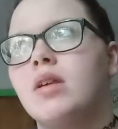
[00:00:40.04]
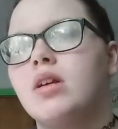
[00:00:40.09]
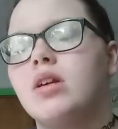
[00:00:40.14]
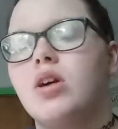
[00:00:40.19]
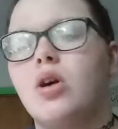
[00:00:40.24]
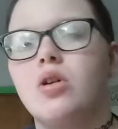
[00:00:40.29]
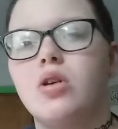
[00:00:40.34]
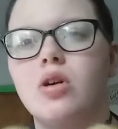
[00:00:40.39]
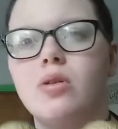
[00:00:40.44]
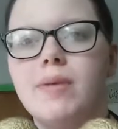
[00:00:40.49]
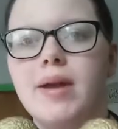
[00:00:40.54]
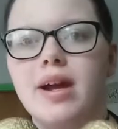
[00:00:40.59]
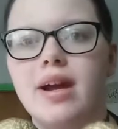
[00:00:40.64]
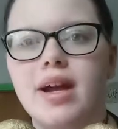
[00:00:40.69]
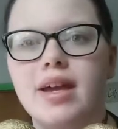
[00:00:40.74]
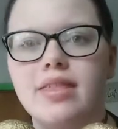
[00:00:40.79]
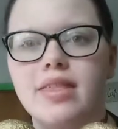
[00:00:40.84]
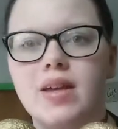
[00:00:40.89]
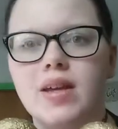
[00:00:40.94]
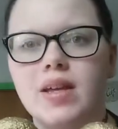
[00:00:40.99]
Cocoa Bear,
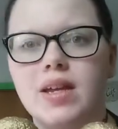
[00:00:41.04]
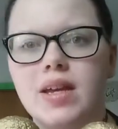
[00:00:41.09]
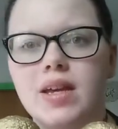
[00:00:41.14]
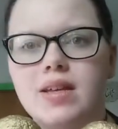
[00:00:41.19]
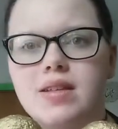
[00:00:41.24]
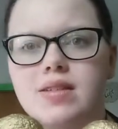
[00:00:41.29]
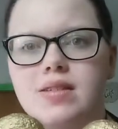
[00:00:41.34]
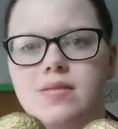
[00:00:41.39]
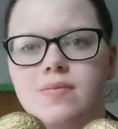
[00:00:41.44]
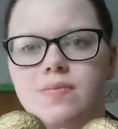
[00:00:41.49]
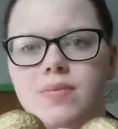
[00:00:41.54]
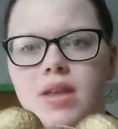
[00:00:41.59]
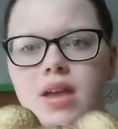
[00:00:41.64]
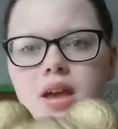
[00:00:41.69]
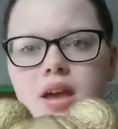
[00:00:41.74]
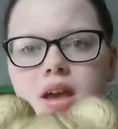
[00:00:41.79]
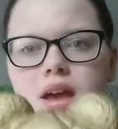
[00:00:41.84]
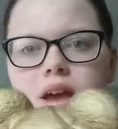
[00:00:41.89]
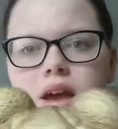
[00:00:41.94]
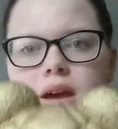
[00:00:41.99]
I think it is.
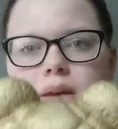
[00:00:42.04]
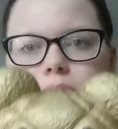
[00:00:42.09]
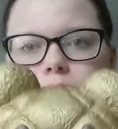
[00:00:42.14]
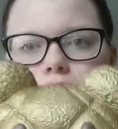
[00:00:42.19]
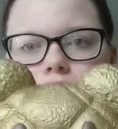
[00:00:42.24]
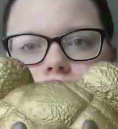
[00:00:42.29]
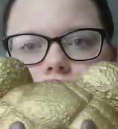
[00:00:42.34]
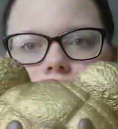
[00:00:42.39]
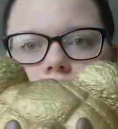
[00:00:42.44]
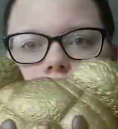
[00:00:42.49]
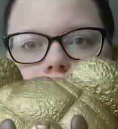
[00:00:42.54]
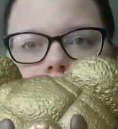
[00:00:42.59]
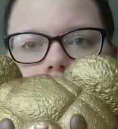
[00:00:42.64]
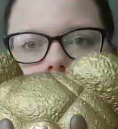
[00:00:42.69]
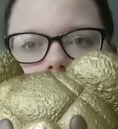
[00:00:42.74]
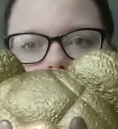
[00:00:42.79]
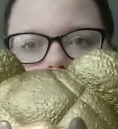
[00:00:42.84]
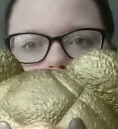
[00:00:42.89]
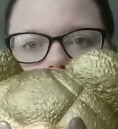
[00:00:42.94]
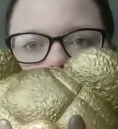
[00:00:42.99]
But this is the
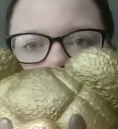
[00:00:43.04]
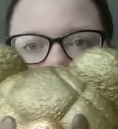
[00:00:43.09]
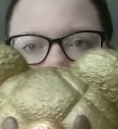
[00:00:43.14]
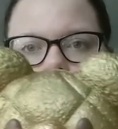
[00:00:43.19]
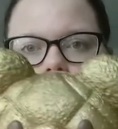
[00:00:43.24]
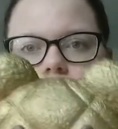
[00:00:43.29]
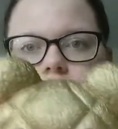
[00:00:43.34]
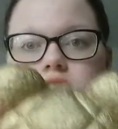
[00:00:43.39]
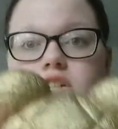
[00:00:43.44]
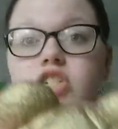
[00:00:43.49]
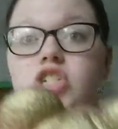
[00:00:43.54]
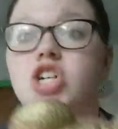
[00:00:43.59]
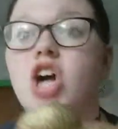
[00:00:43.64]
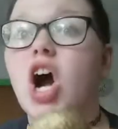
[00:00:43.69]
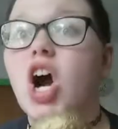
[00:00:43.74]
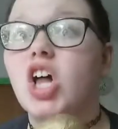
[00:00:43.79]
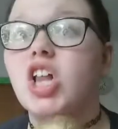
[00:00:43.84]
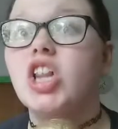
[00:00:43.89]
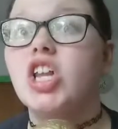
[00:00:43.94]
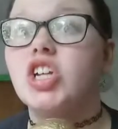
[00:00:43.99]
chocolate version, the
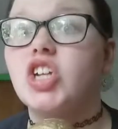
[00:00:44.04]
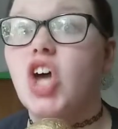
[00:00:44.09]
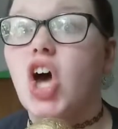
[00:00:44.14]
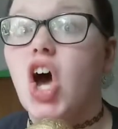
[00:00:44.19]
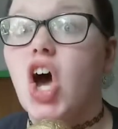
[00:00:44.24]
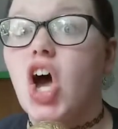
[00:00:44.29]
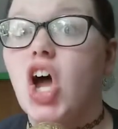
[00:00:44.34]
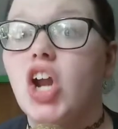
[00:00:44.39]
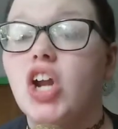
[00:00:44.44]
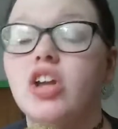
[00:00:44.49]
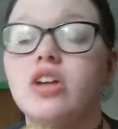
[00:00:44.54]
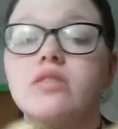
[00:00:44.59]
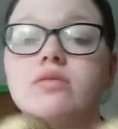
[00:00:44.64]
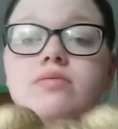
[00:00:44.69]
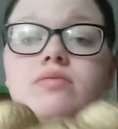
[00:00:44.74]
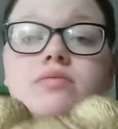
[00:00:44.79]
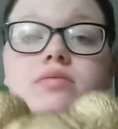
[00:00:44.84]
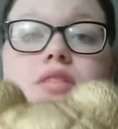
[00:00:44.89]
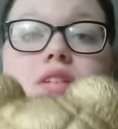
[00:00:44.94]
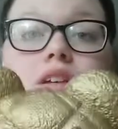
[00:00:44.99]

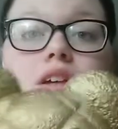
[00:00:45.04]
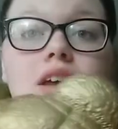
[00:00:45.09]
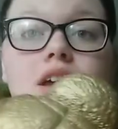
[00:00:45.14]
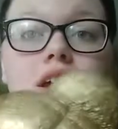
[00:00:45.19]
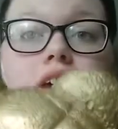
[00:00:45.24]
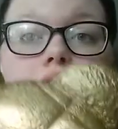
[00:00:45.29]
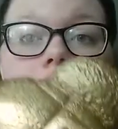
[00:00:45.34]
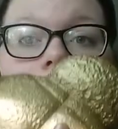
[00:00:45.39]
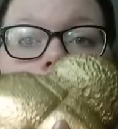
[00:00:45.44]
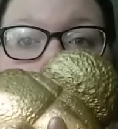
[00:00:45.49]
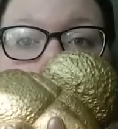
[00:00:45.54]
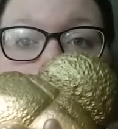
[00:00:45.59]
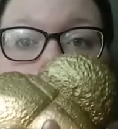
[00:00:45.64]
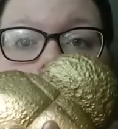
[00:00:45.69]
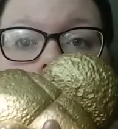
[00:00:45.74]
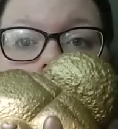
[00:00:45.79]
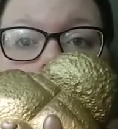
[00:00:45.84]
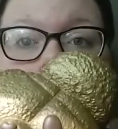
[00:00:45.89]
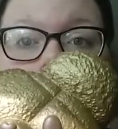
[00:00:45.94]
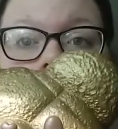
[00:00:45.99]
Chocolaton.
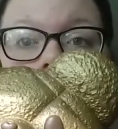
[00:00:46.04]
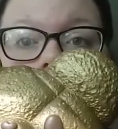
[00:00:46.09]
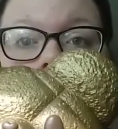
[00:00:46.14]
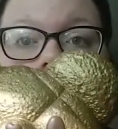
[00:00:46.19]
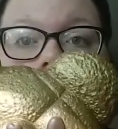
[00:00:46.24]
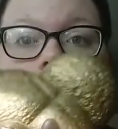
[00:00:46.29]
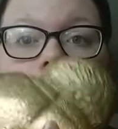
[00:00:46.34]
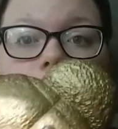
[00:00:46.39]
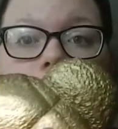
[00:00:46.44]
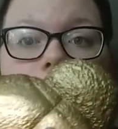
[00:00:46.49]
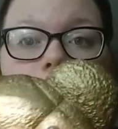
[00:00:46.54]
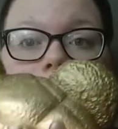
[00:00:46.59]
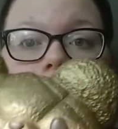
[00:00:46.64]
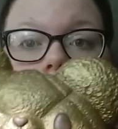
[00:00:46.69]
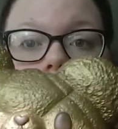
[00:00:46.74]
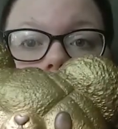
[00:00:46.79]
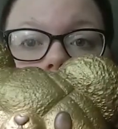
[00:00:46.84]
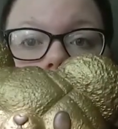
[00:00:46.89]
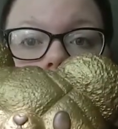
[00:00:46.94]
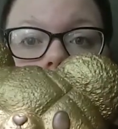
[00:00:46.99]
But this is super
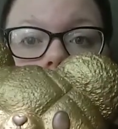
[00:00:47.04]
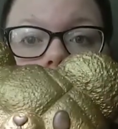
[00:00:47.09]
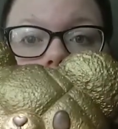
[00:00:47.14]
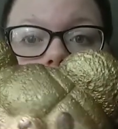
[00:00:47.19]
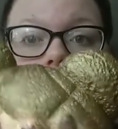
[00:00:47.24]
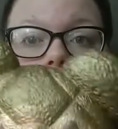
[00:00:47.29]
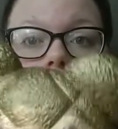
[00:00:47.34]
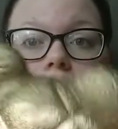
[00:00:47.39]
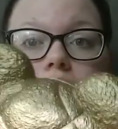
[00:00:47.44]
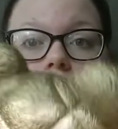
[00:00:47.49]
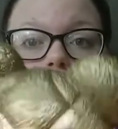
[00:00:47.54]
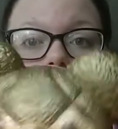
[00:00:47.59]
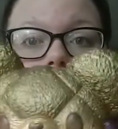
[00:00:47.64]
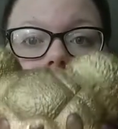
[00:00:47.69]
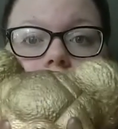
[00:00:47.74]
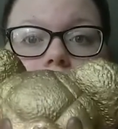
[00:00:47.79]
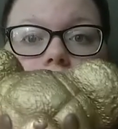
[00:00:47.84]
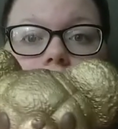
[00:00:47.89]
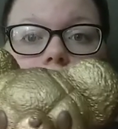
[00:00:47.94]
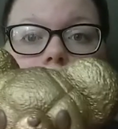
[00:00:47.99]
squishy,
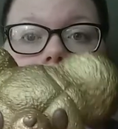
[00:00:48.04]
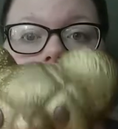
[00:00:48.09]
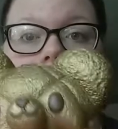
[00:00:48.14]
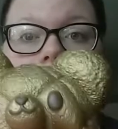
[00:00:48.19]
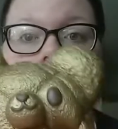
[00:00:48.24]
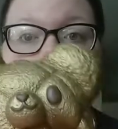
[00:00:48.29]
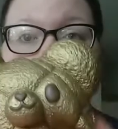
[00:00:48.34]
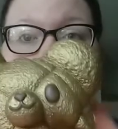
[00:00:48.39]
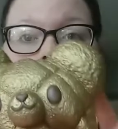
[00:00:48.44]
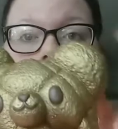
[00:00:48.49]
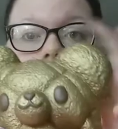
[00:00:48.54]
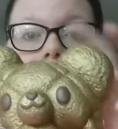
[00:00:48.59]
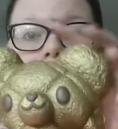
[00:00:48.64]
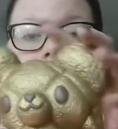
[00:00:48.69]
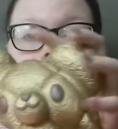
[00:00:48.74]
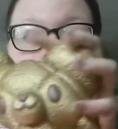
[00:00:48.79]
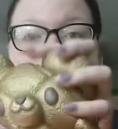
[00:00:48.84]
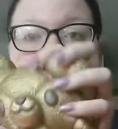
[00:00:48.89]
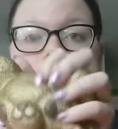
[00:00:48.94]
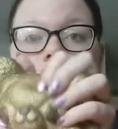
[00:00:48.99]
honestly.
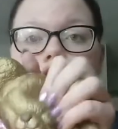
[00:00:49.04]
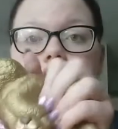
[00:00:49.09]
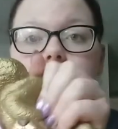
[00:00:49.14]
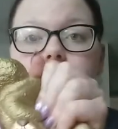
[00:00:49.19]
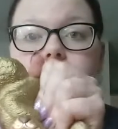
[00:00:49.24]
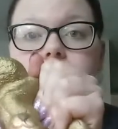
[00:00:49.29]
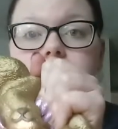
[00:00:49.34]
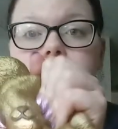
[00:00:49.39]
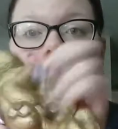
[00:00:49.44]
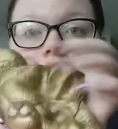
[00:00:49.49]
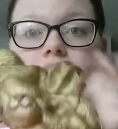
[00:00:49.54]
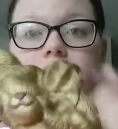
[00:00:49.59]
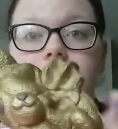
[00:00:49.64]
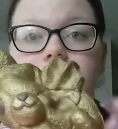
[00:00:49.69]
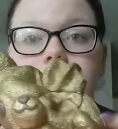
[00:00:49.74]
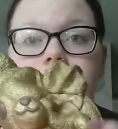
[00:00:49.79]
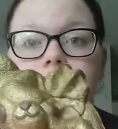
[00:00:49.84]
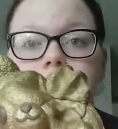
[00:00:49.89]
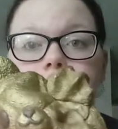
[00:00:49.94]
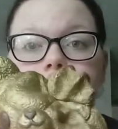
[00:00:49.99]
It is so
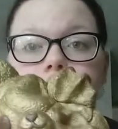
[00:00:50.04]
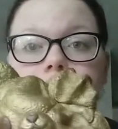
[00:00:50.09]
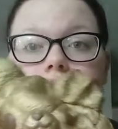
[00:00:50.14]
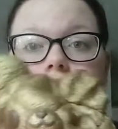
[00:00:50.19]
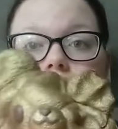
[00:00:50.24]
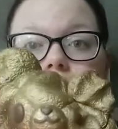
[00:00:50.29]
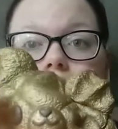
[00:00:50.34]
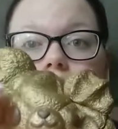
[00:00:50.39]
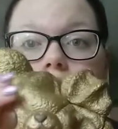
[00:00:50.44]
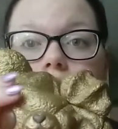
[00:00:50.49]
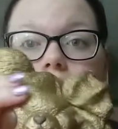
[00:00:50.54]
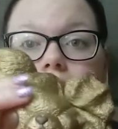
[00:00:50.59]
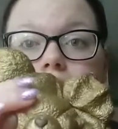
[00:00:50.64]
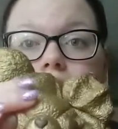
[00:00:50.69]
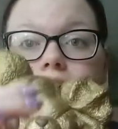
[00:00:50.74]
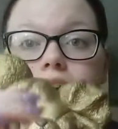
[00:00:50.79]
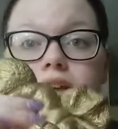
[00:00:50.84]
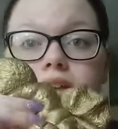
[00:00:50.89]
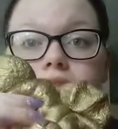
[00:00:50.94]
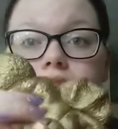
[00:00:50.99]
defected because I
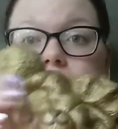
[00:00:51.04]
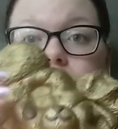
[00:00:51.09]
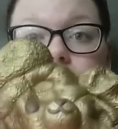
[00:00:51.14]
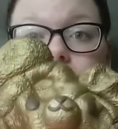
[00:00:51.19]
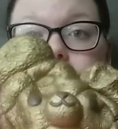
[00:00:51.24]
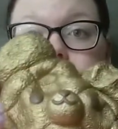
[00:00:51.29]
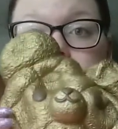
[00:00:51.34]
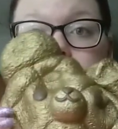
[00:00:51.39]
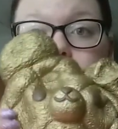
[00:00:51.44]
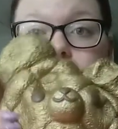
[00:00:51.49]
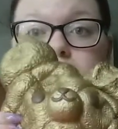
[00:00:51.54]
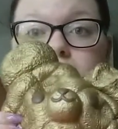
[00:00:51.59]
can't like stop